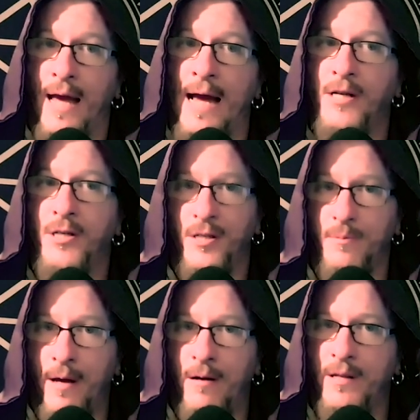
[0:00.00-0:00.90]
Action is
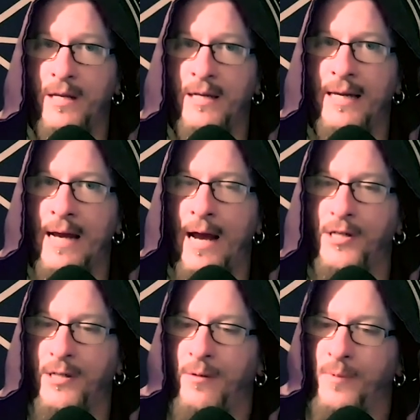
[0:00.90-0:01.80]
better than
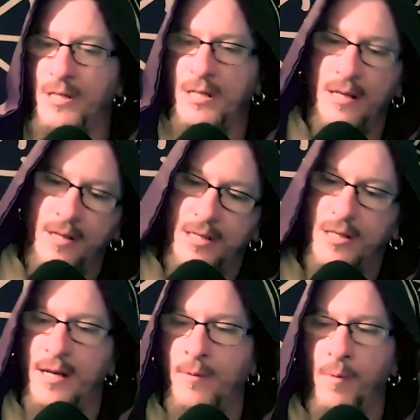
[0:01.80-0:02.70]
inaction. And we see this
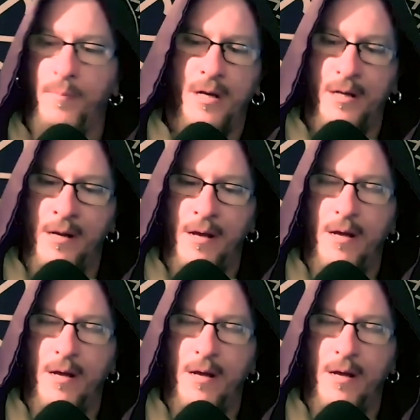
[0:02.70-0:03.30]
theme repeated